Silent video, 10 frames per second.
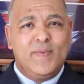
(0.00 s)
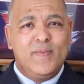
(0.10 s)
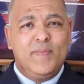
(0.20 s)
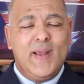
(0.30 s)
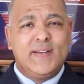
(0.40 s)

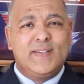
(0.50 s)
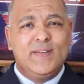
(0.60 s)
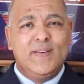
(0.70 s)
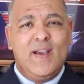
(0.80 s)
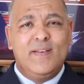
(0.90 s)
We've managed
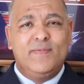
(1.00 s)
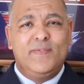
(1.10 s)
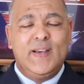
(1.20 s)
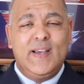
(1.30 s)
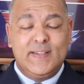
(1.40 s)
to
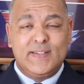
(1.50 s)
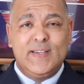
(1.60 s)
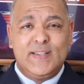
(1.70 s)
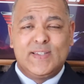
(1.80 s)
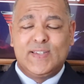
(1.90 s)
have, as I
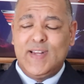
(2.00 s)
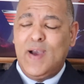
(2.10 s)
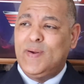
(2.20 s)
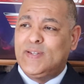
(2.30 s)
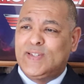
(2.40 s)
said,
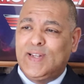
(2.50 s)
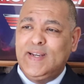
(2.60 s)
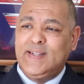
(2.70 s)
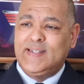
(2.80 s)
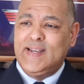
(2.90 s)
snow and
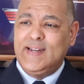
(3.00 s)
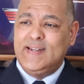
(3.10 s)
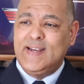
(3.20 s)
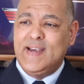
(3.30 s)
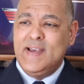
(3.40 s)
sleet,
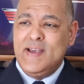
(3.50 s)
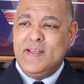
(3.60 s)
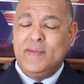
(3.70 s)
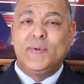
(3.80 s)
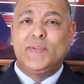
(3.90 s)
and there
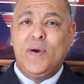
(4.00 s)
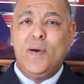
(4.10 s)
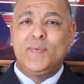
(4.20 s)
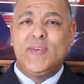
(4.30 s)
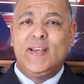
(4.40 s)
were
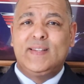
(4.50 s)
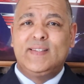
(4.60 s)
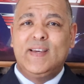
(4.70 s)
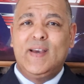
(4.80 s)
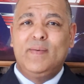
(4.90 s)
times that